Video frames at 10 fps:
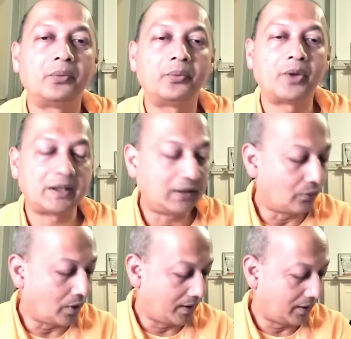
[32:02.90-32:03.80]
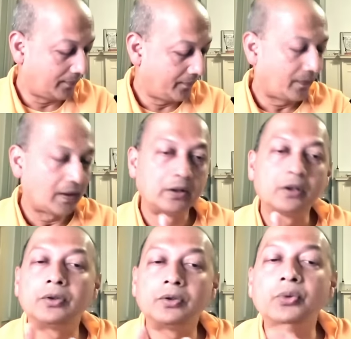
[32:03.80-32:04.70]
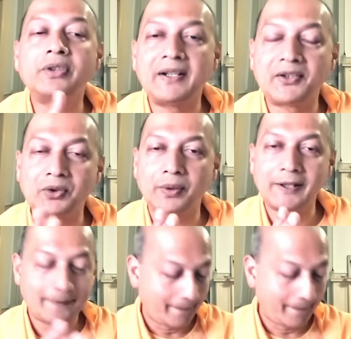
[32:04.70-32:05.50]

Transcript: what they want. So two sides to it.